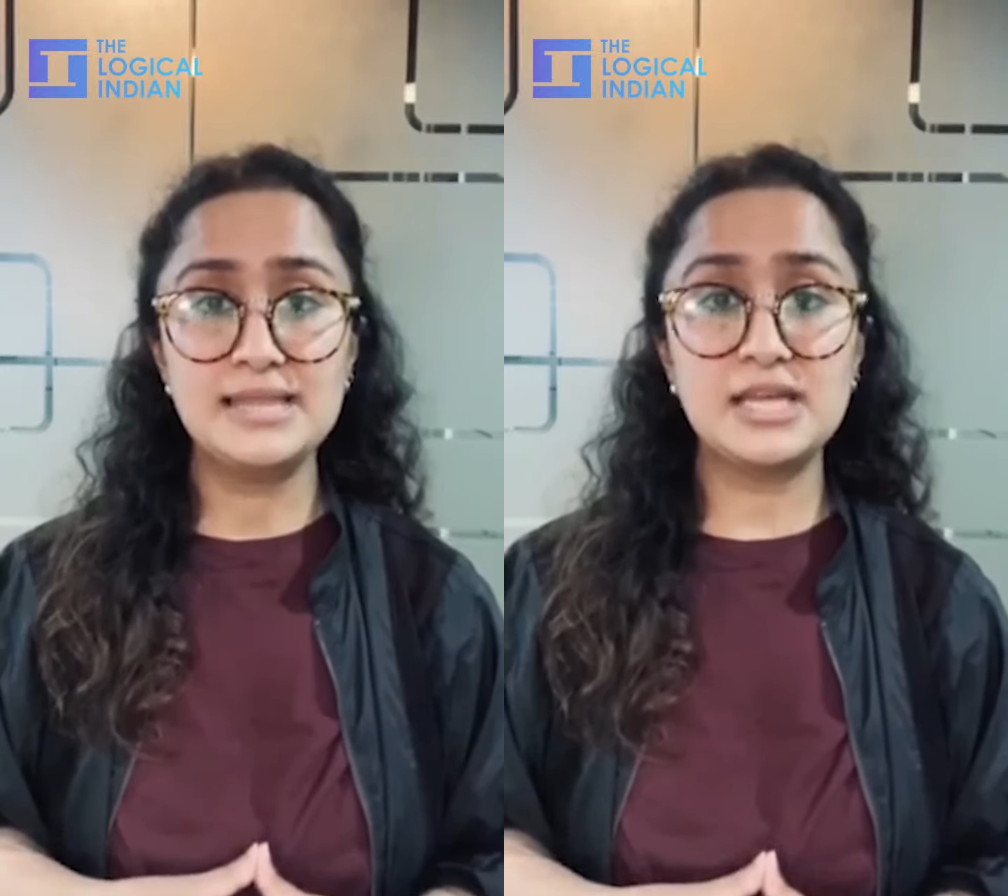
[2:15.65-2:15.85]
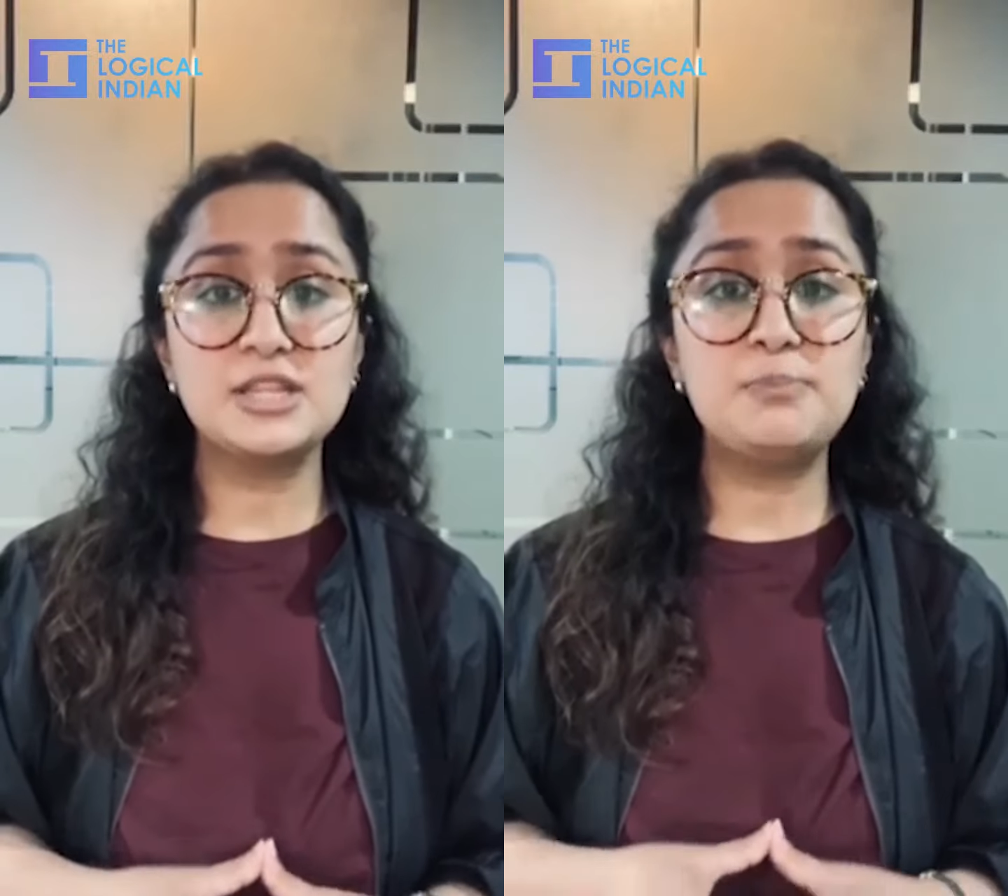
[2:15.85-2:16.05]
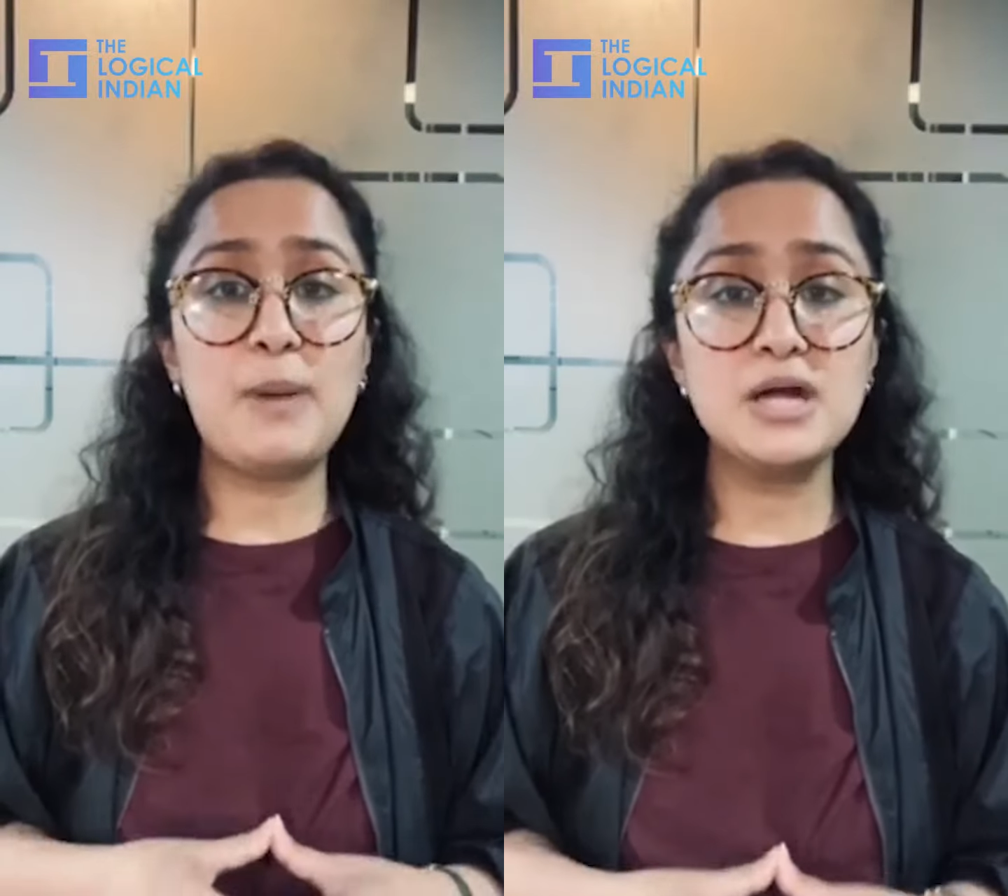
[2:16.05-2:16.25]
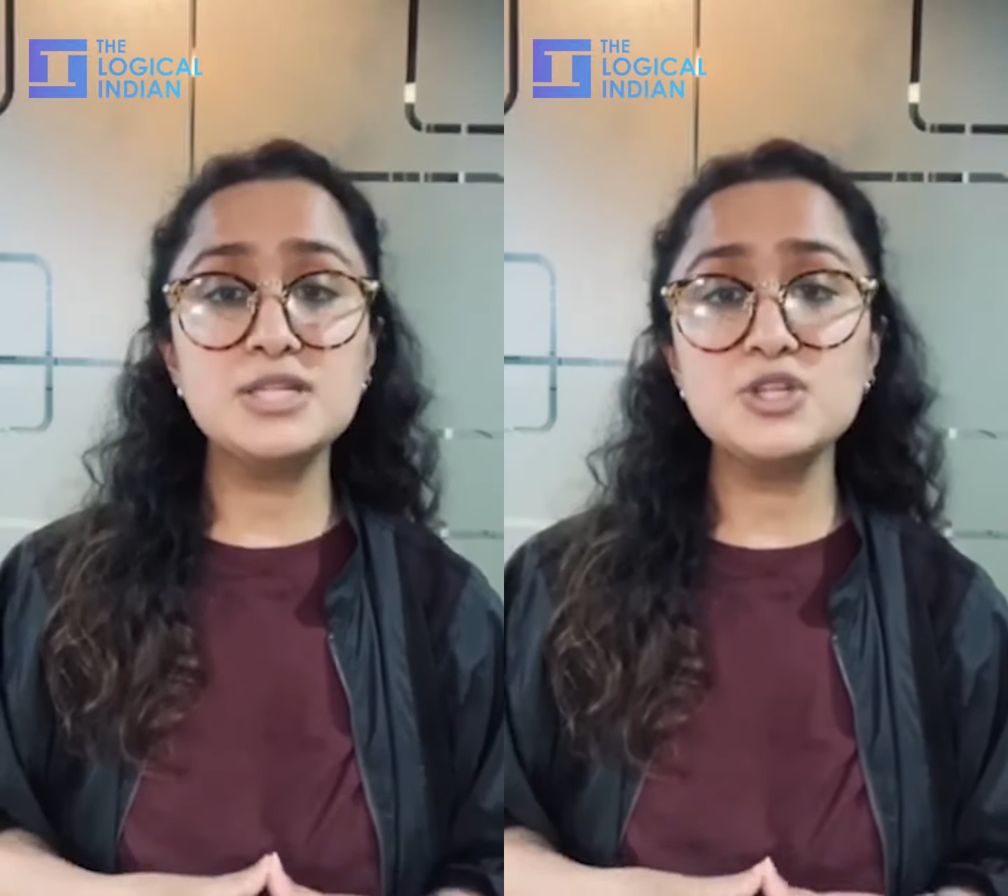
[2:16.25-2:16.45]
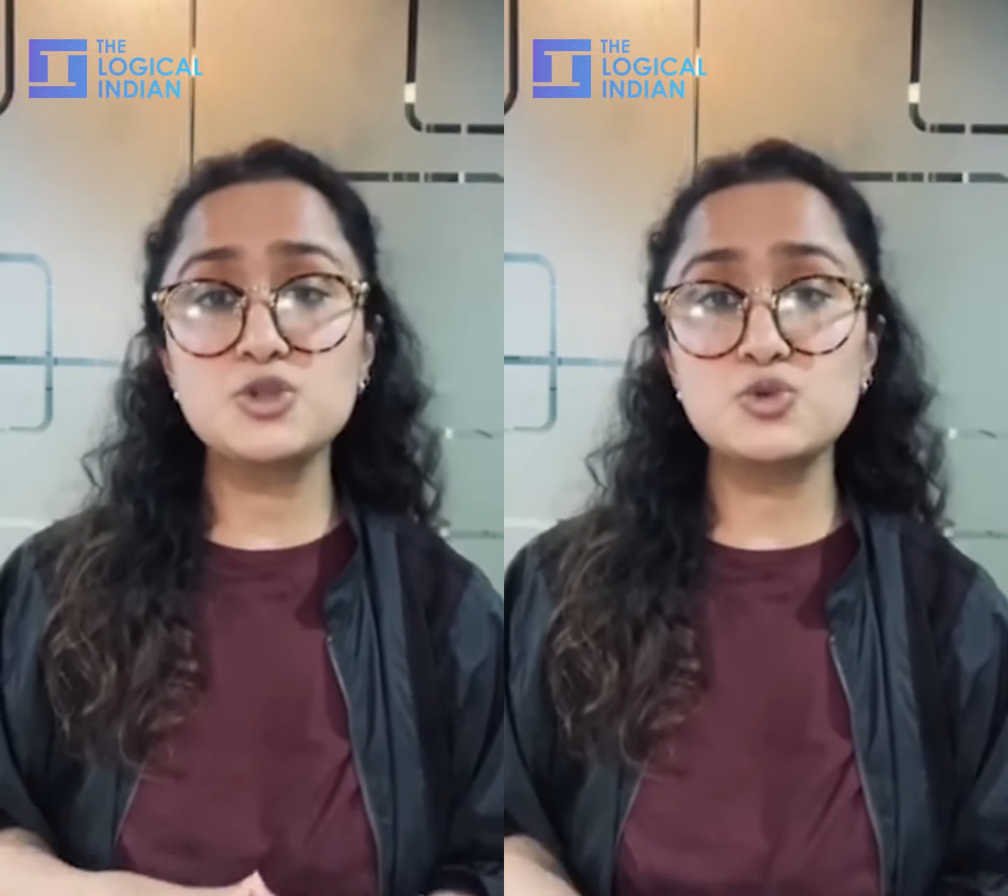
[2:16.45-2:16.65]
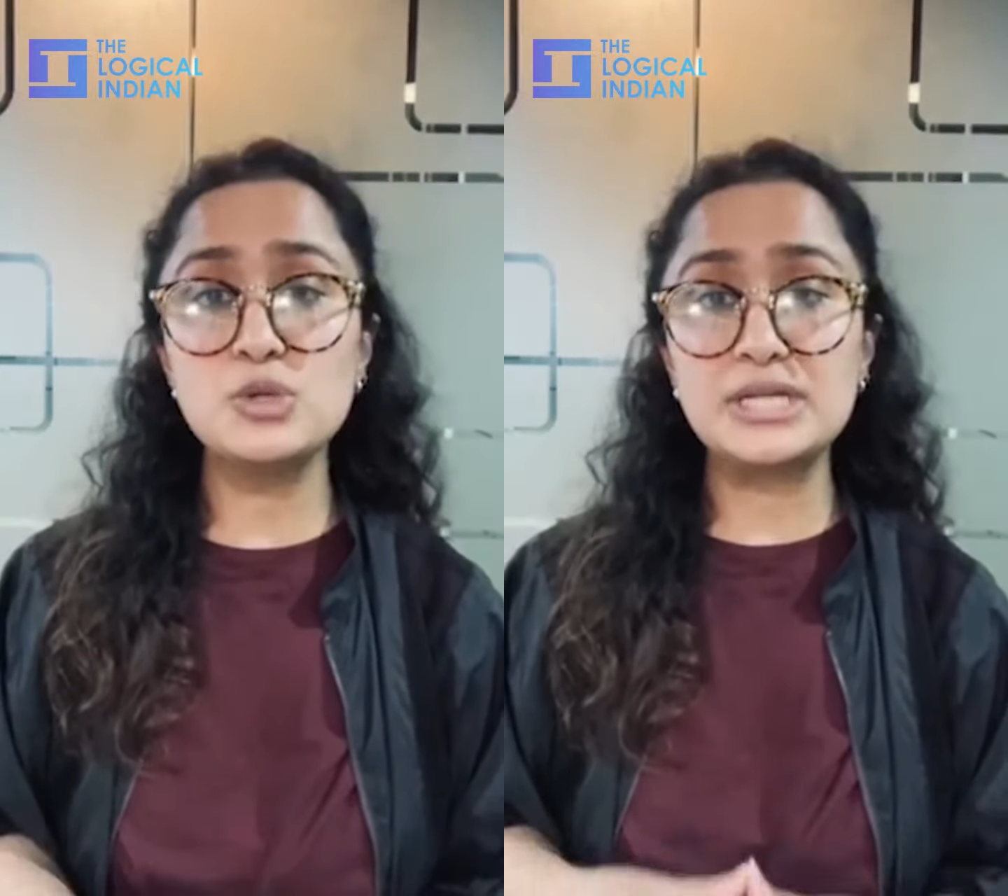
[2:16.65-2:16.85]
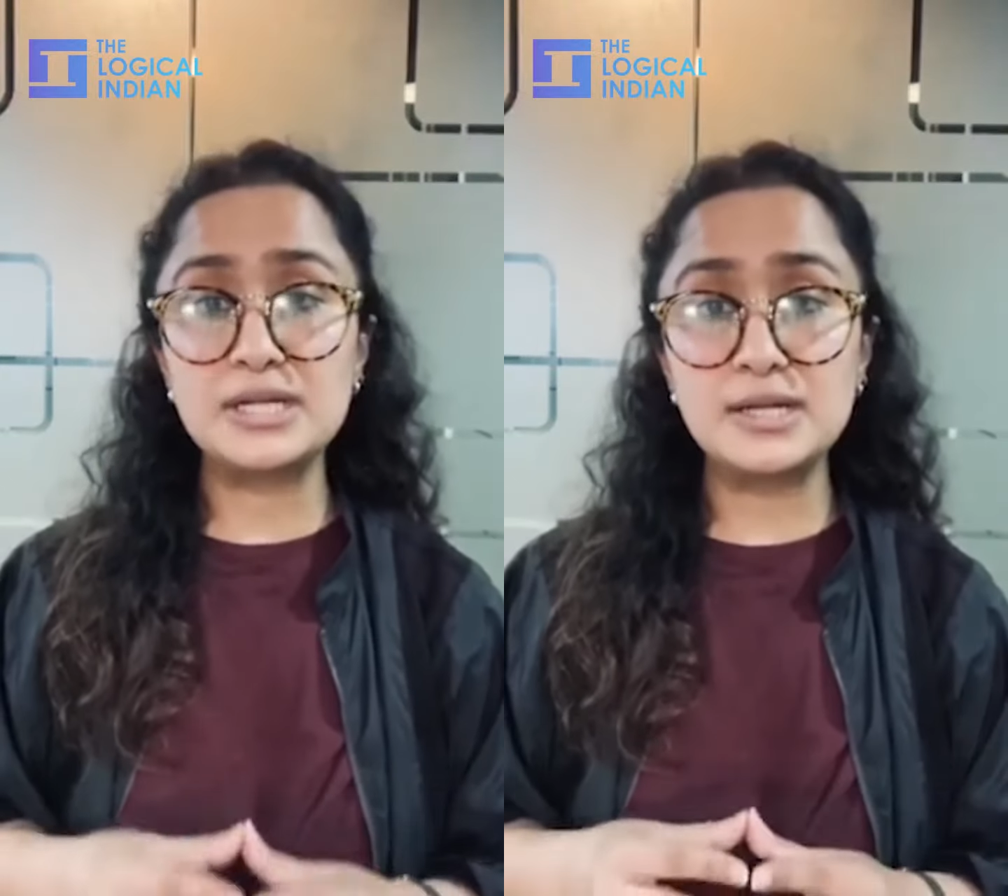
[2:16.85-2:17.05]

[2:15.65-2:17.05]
that the party's rule